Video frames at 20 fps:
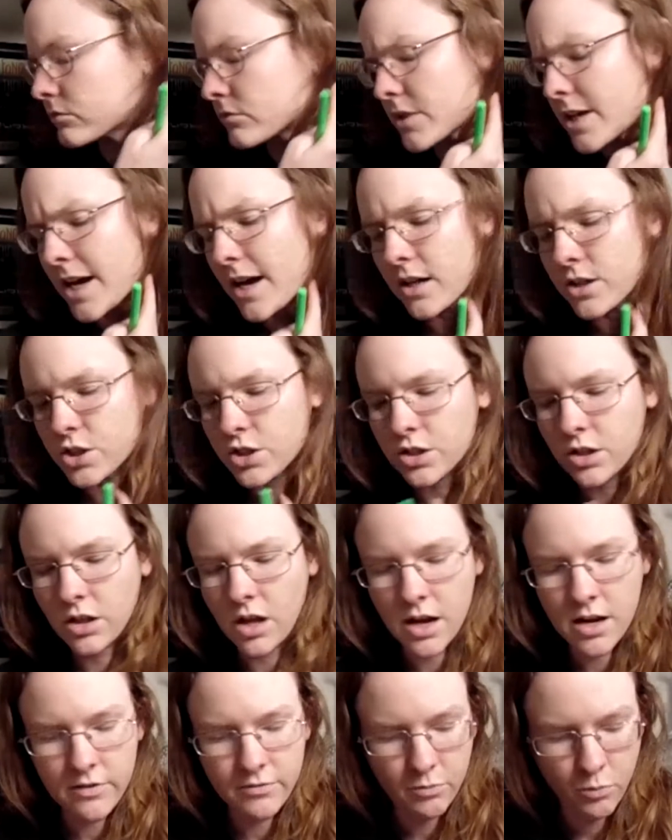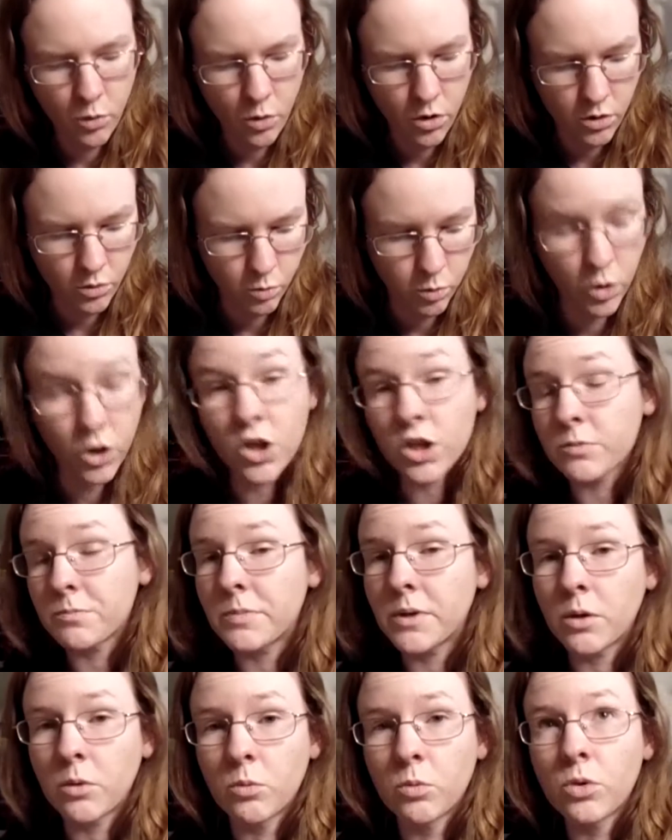yeah, just a lot of more world
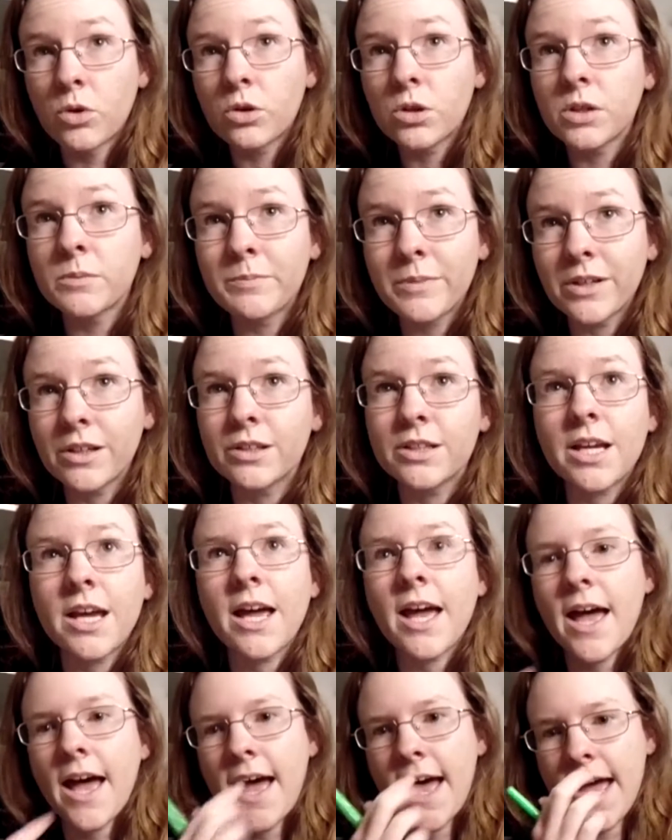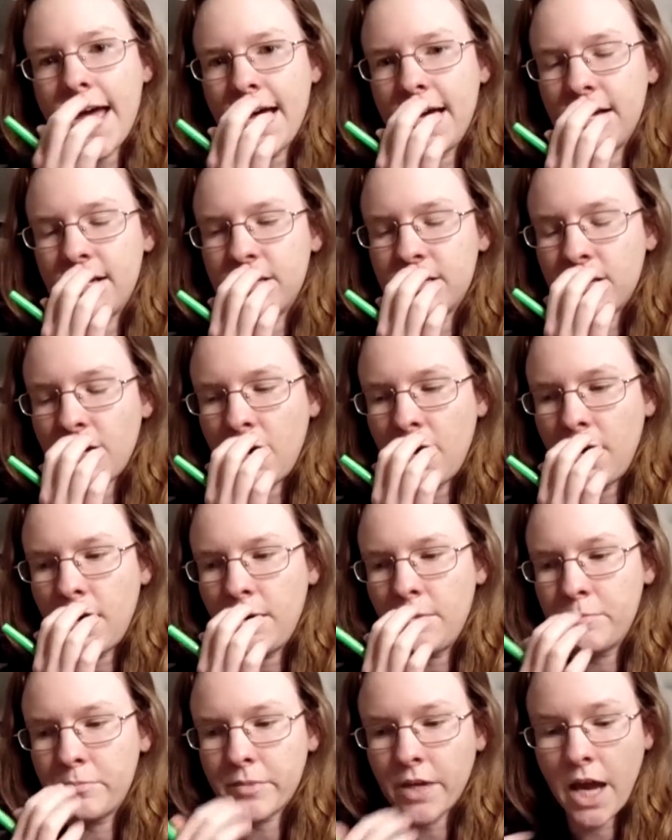building and
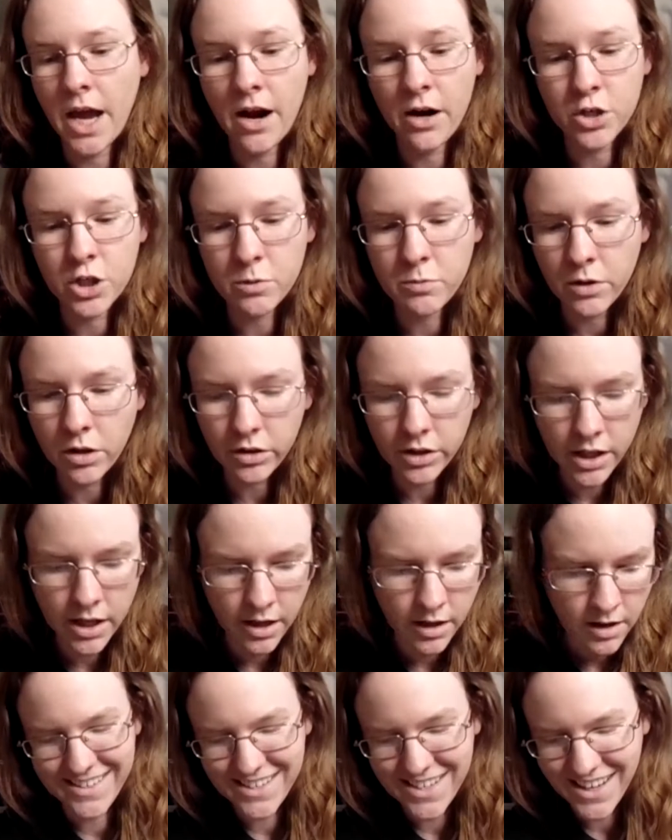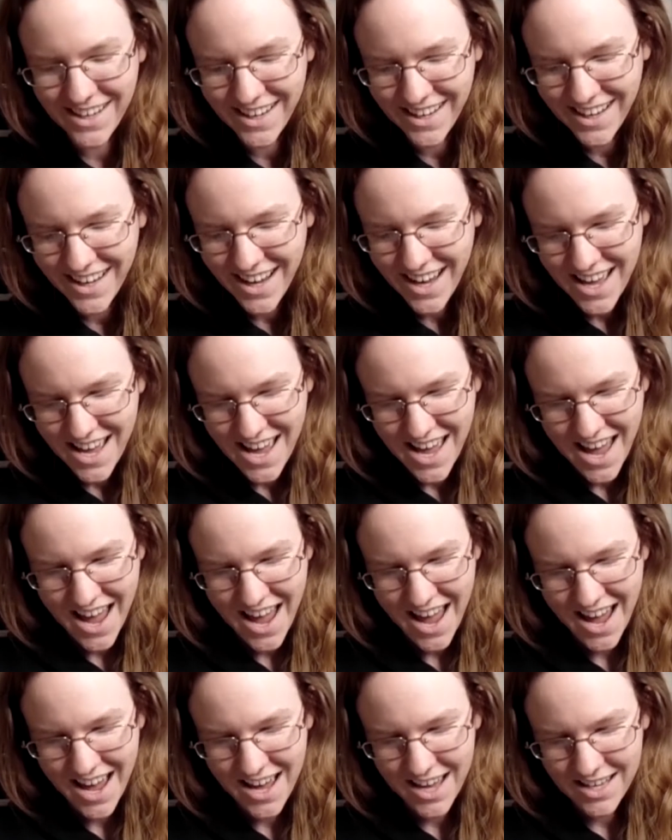character building.
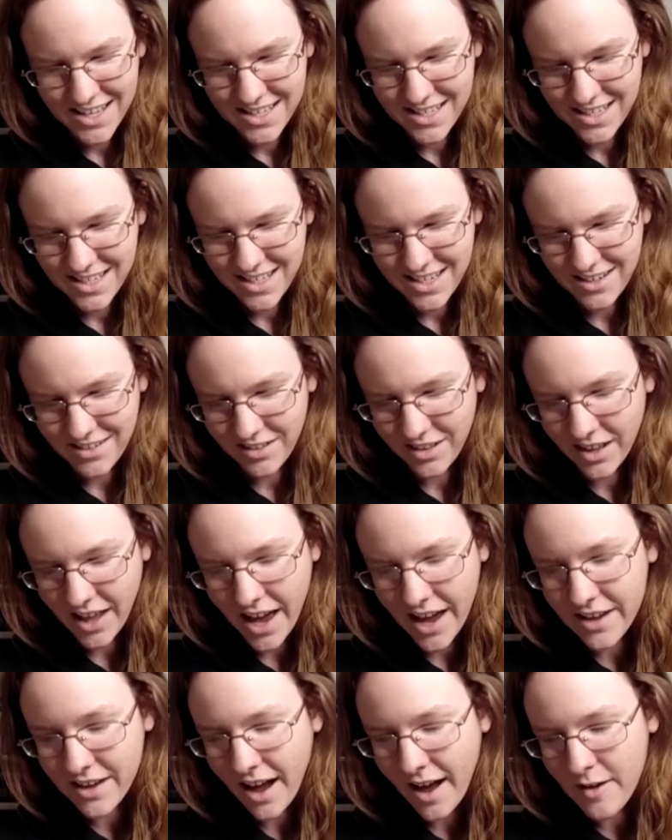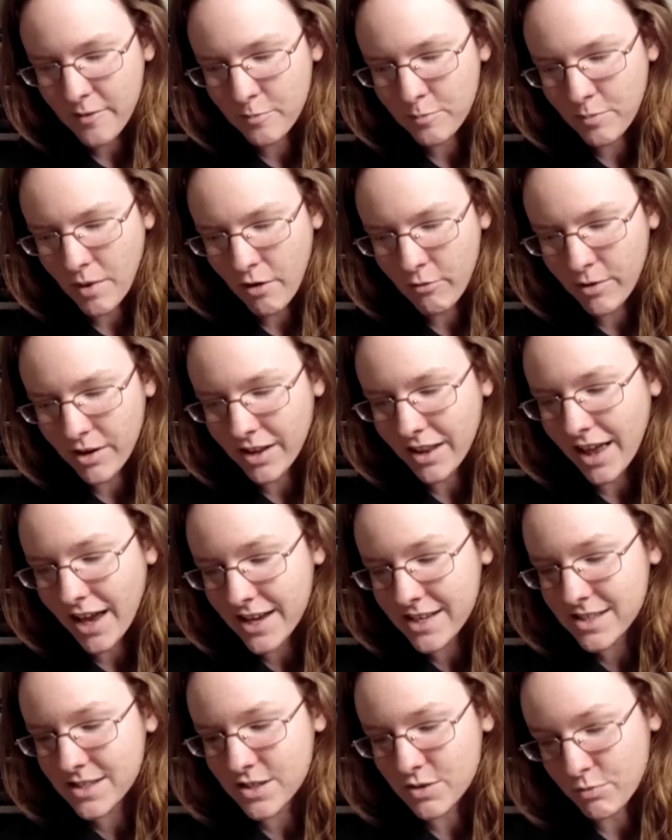And I
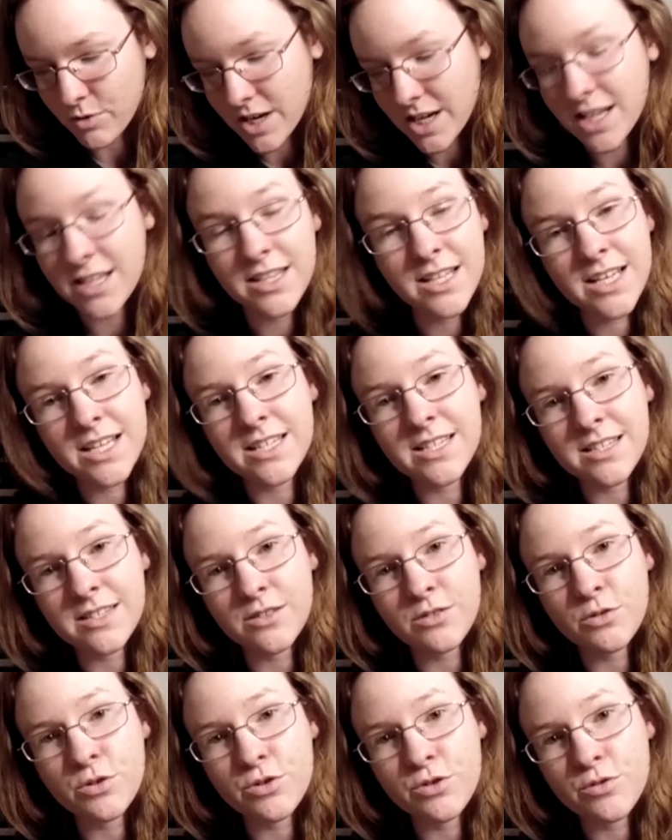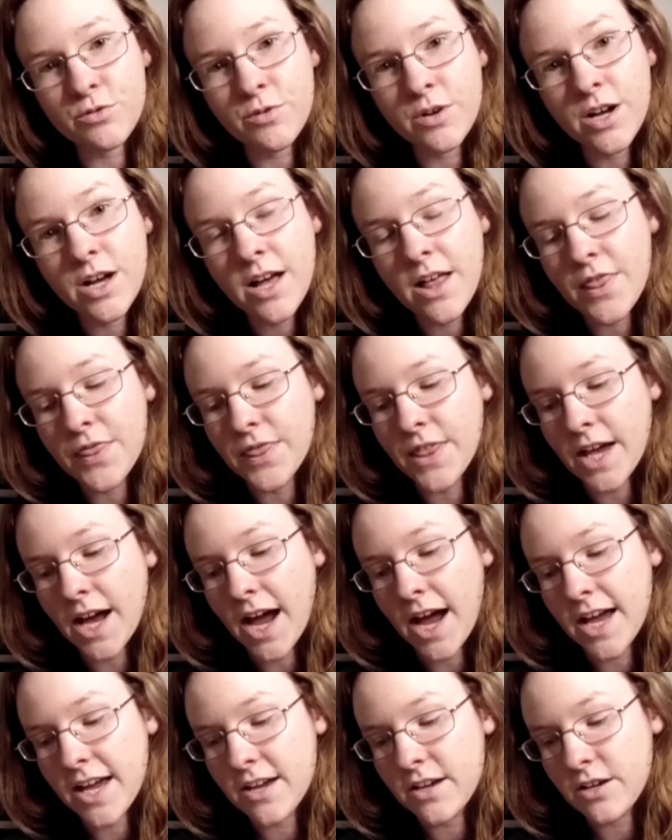realized reading this through that
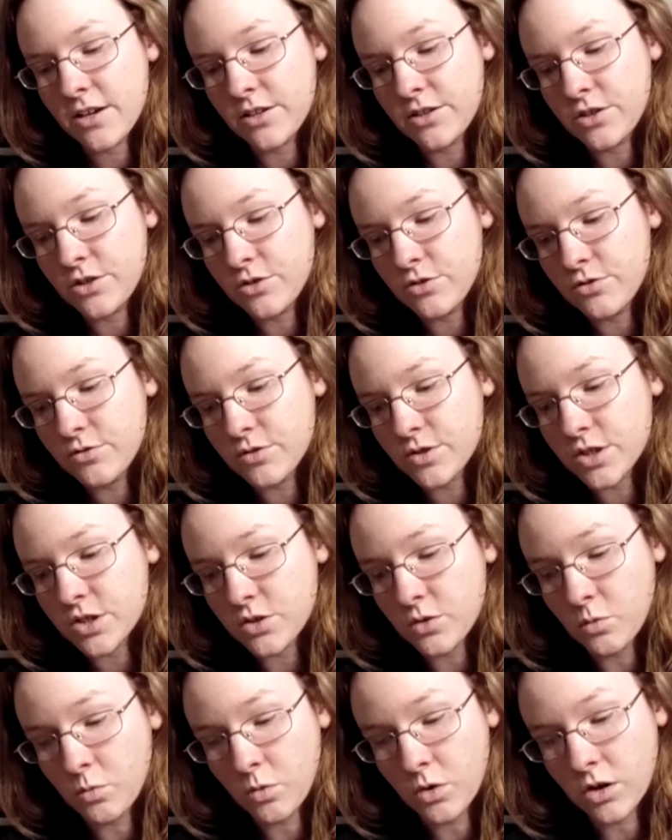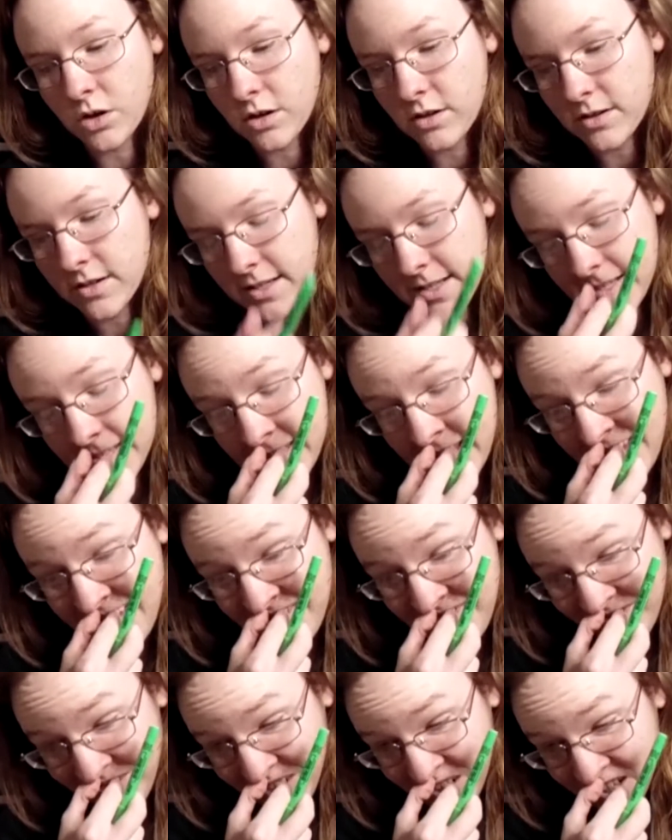I use the
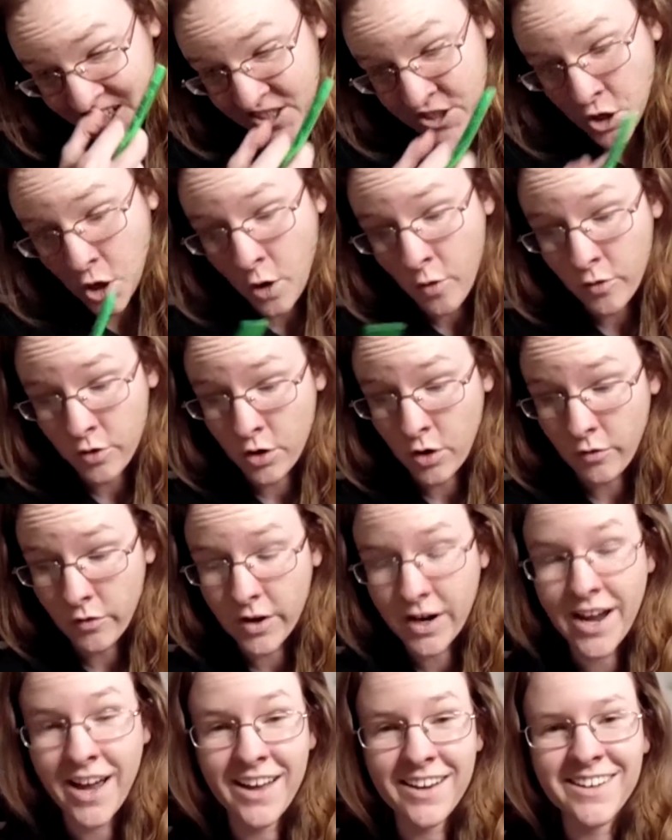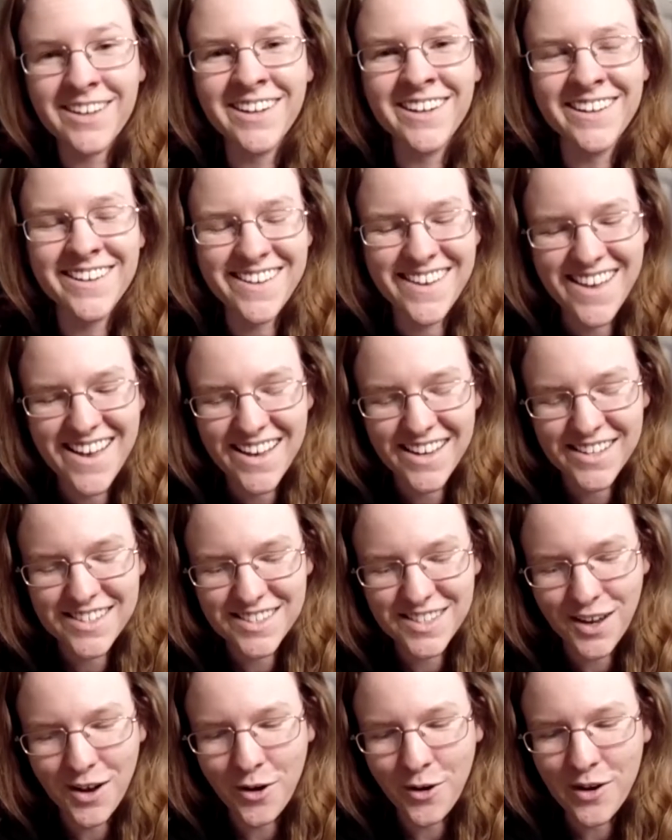same words over and over again.
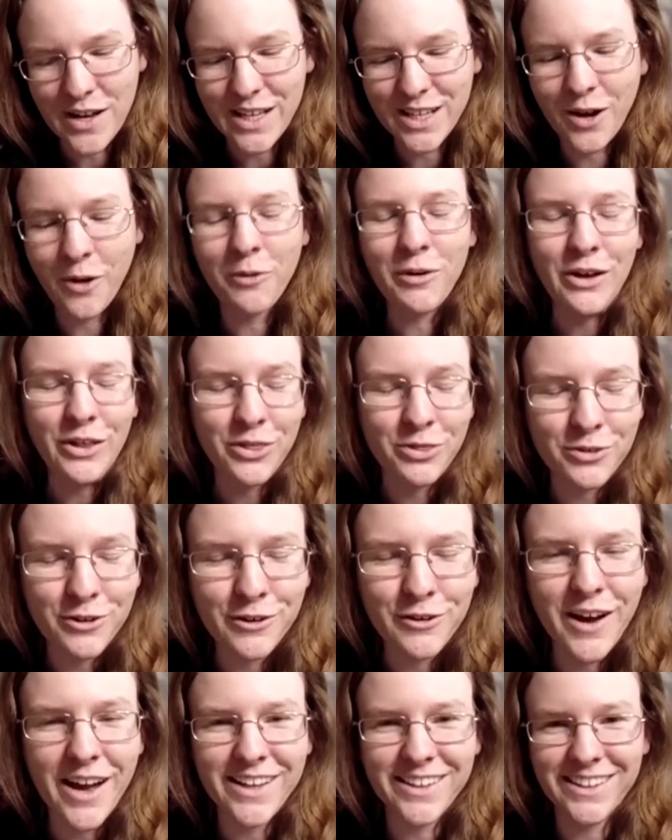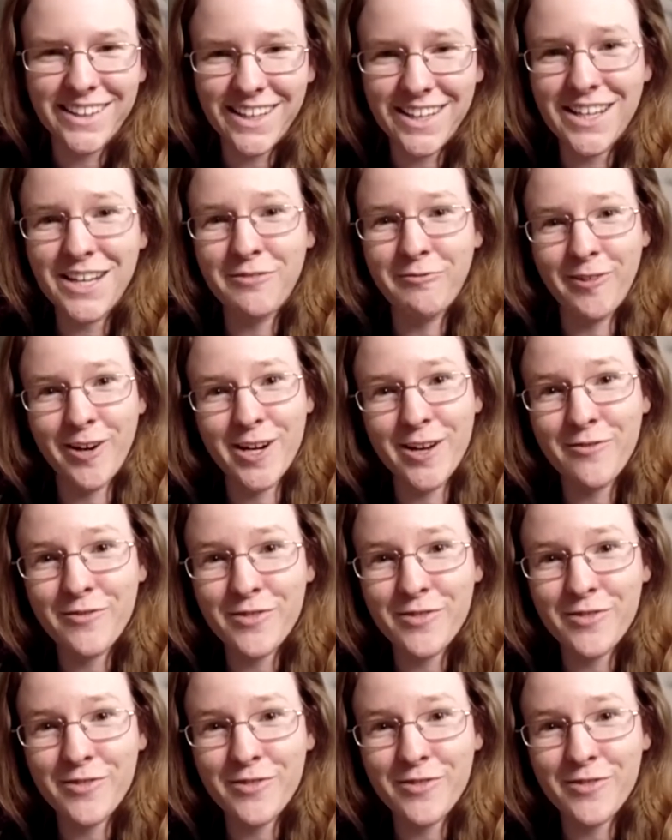So going through and getting rid